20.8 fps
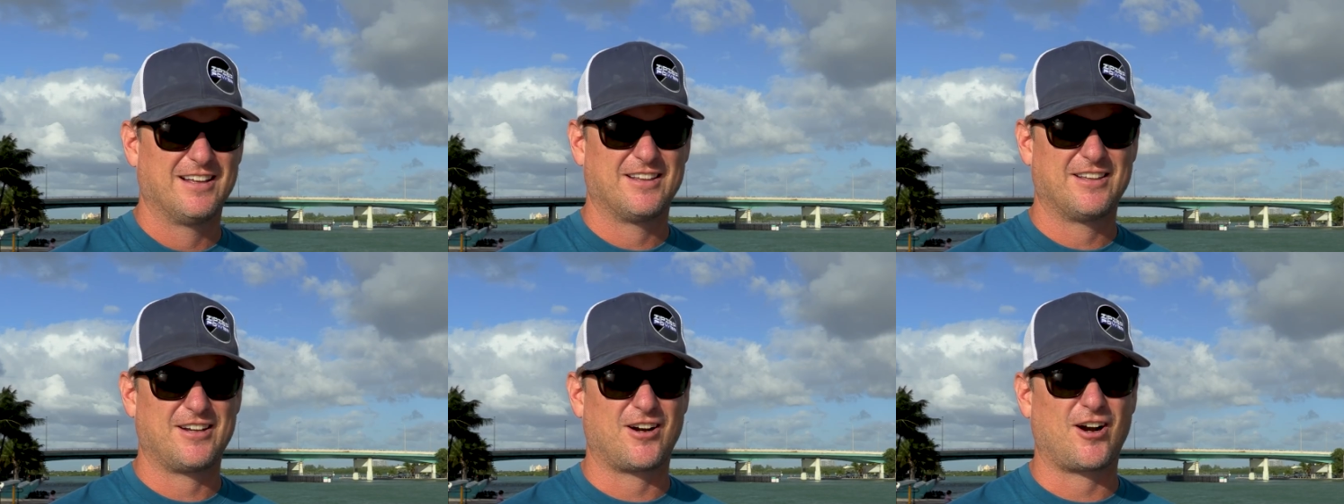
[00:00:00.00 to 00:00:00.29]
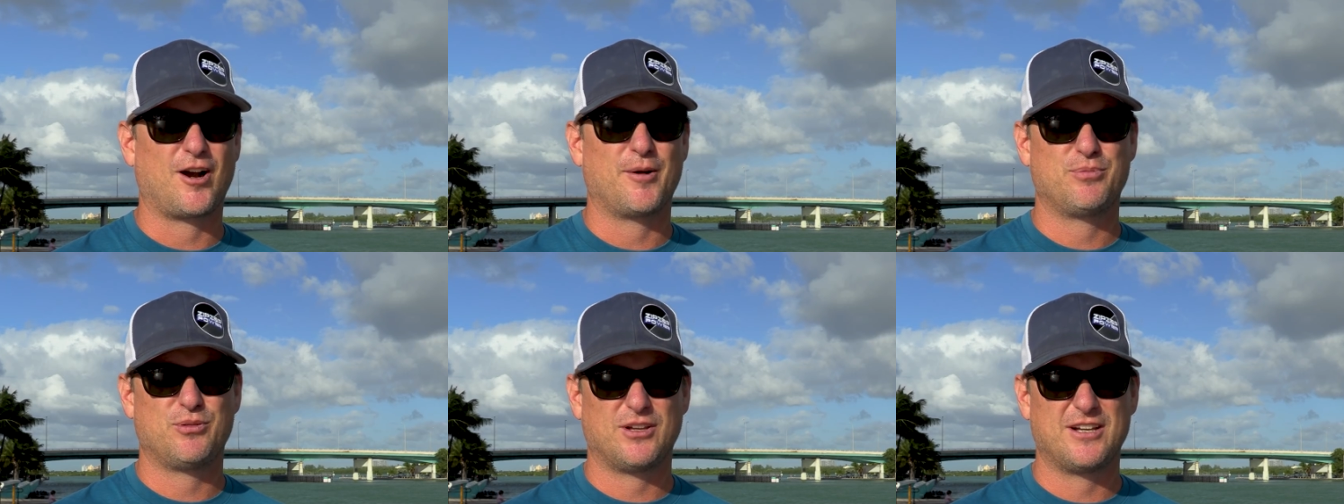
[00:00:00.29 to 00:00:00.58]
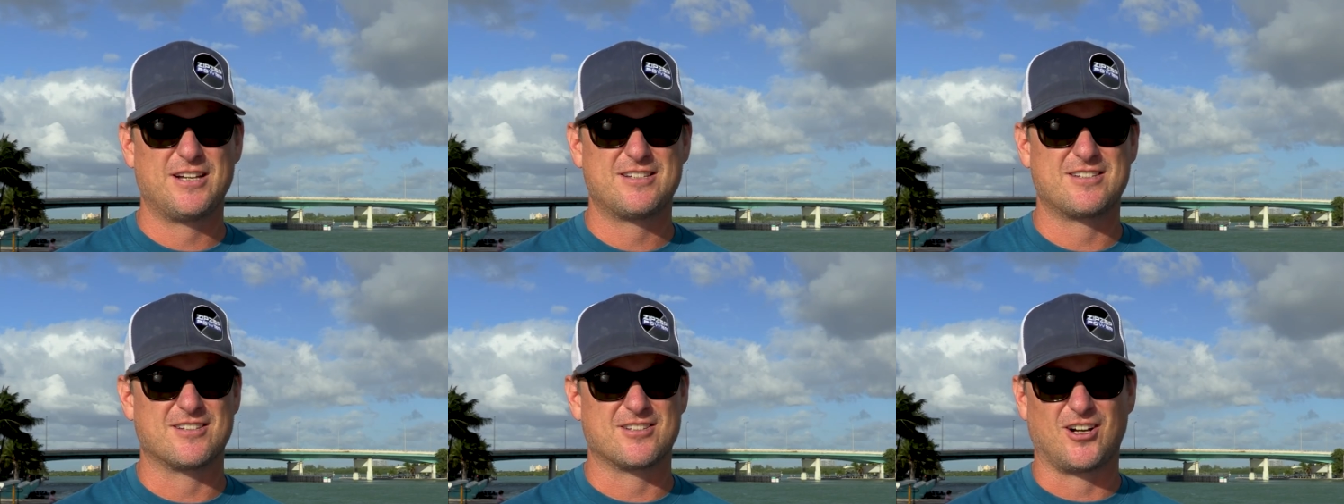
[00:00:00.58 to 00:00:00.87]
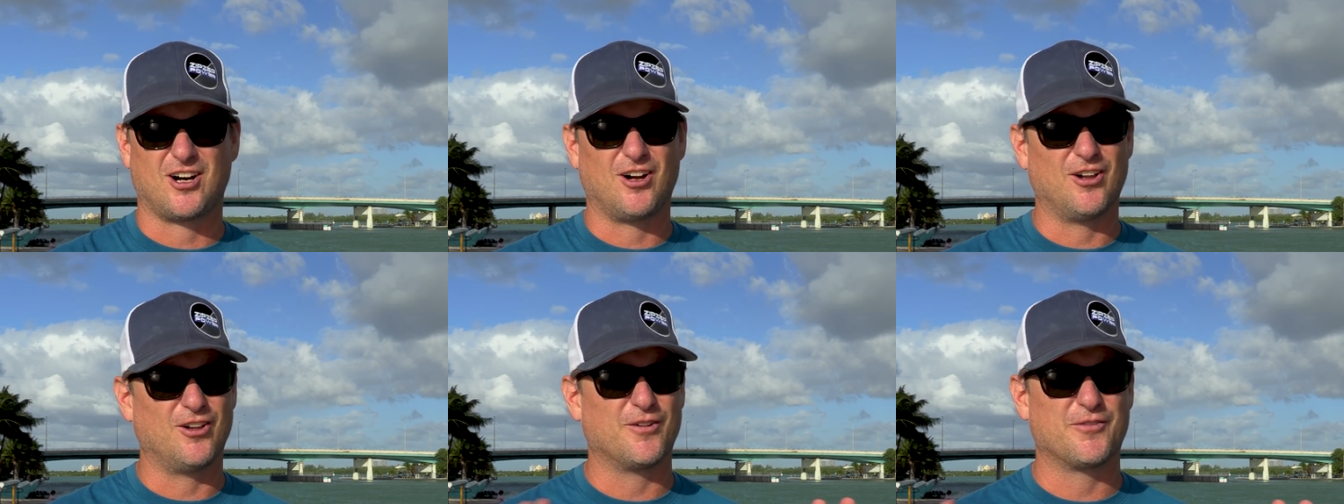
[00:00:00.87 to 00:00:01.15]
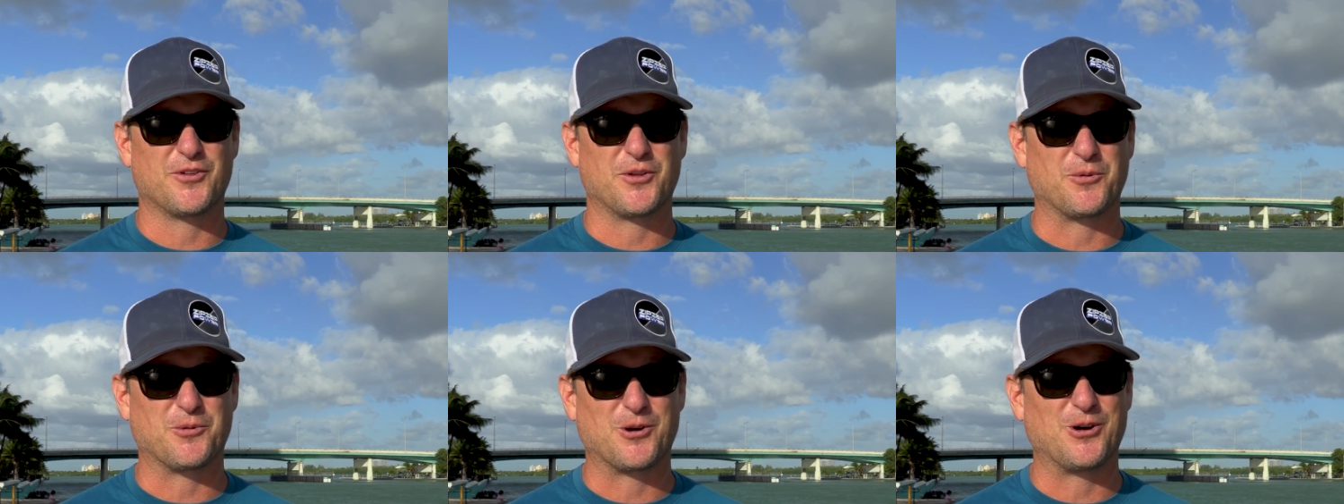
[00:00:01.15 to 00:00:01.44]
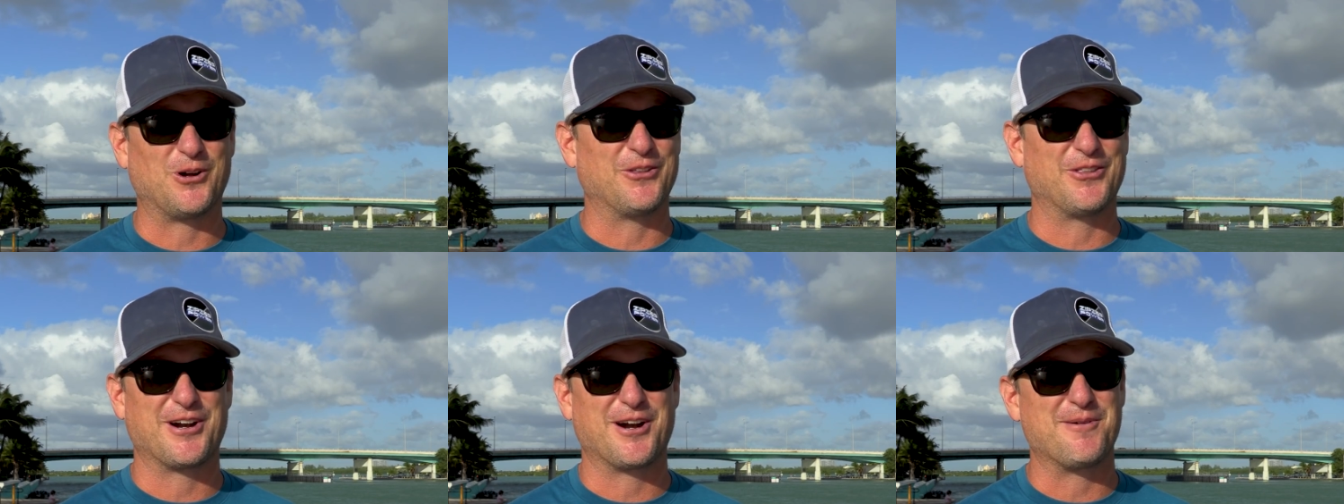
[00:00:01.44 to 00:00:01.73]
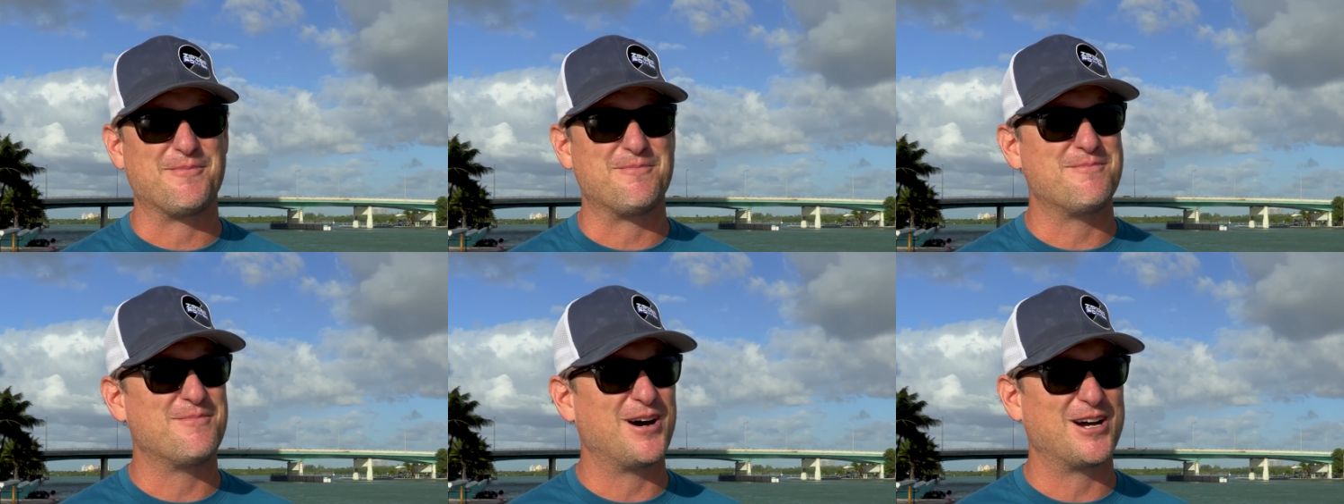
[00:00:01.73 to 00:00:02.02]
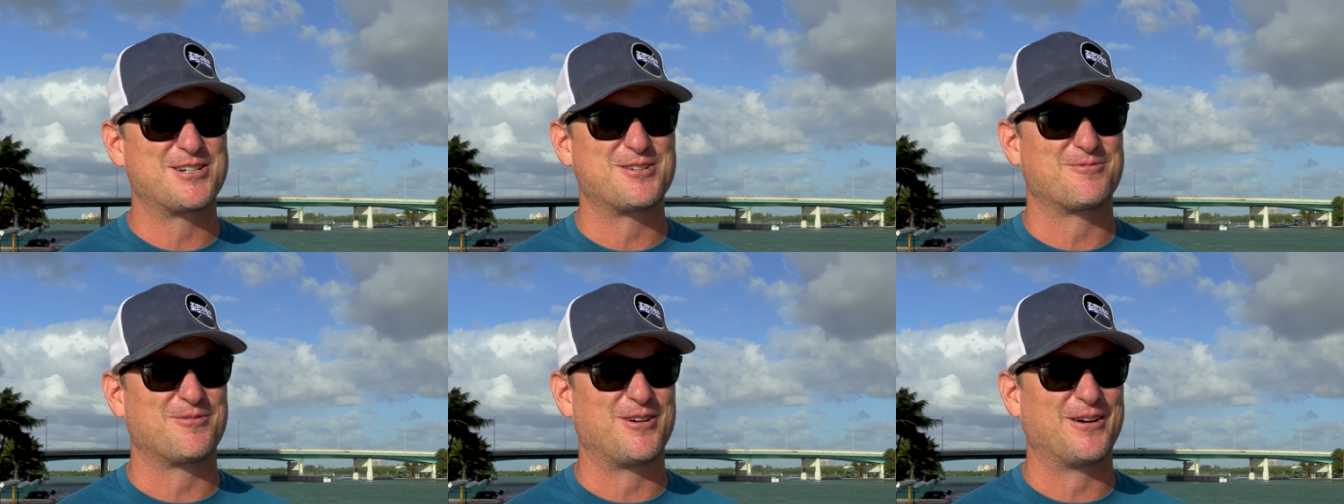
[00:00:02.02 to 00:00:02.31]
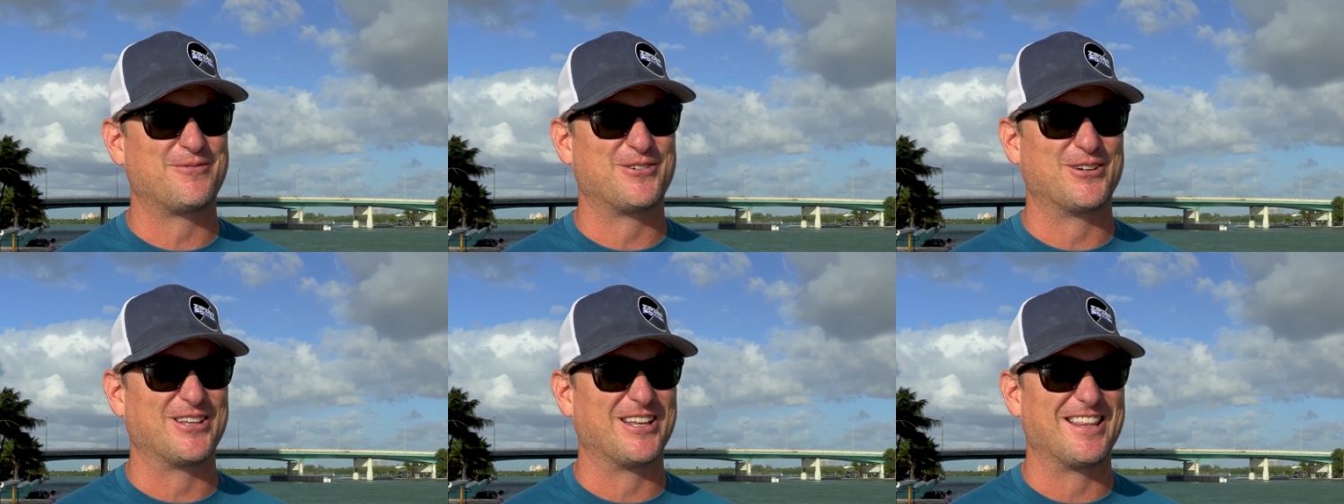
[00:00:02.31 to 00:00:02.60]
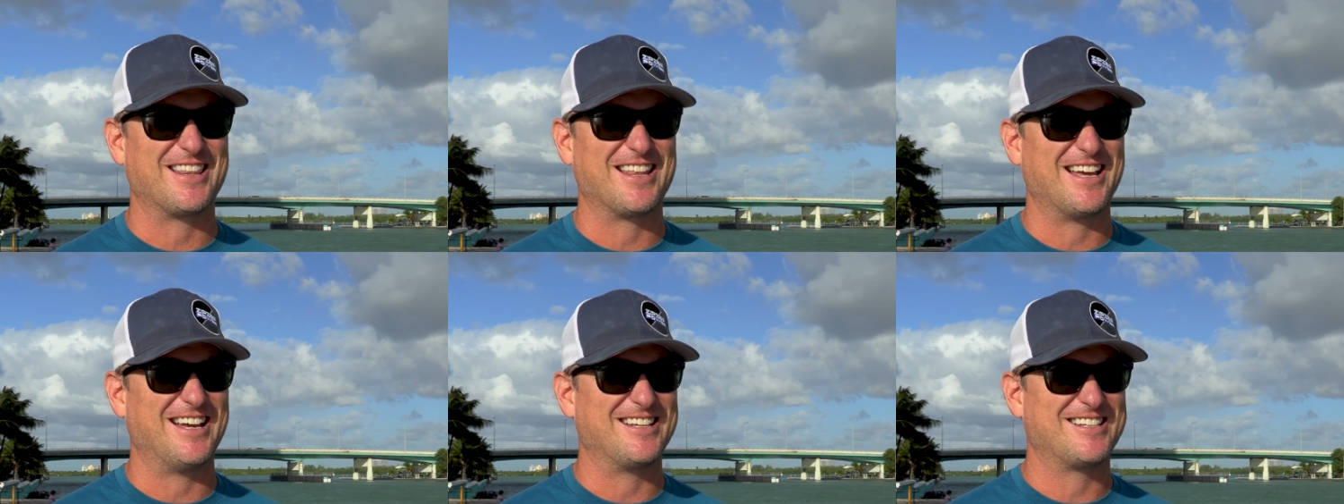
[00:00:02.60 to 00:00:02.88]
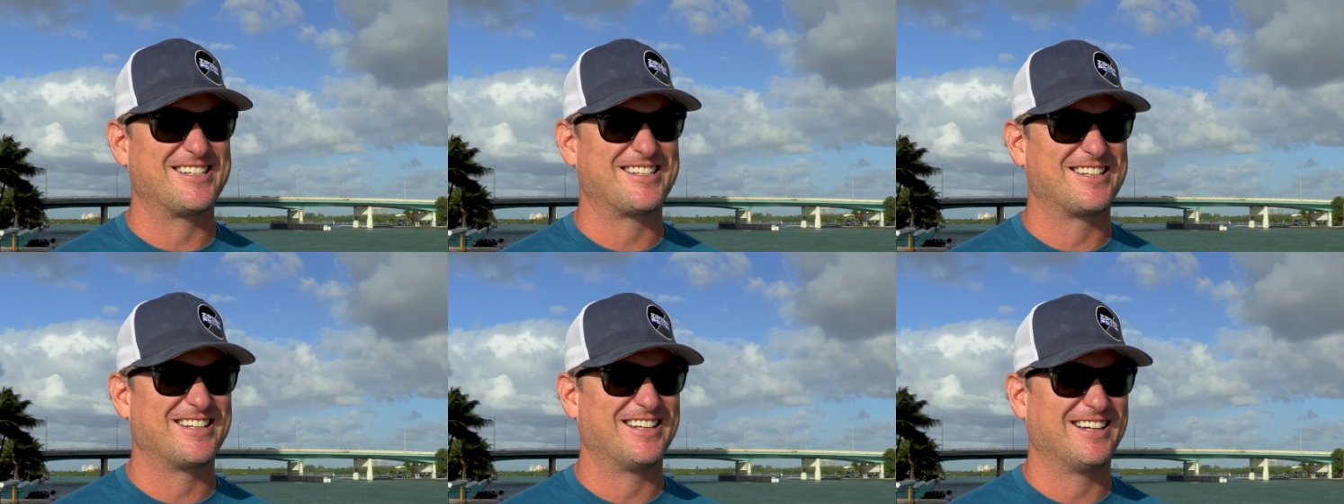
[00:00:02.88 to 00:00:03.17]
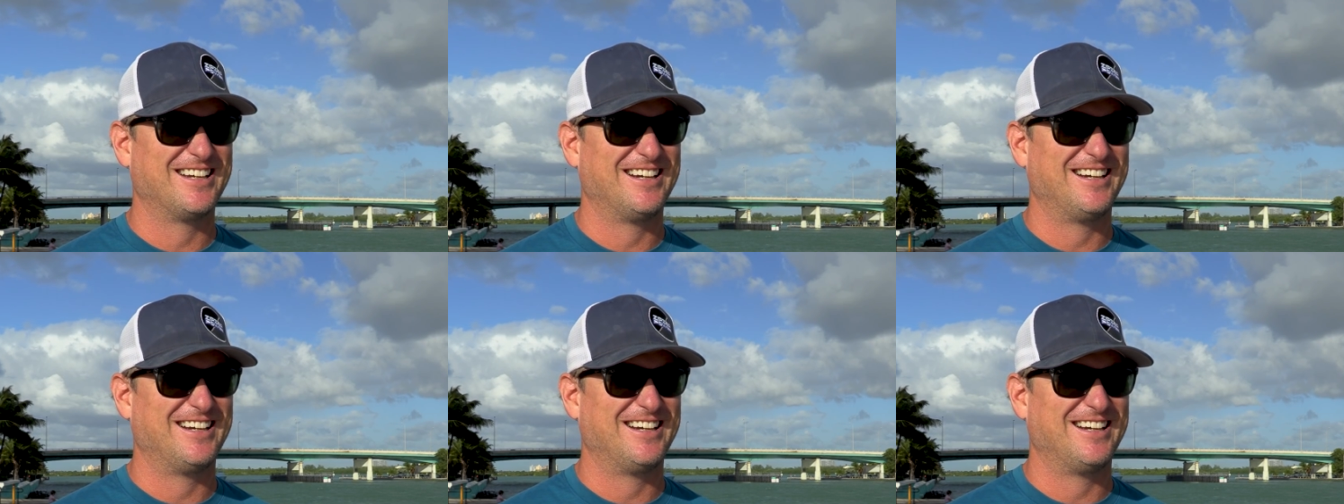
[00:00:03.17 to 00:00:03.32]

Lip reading: There are places all over the world that are much rougher than this.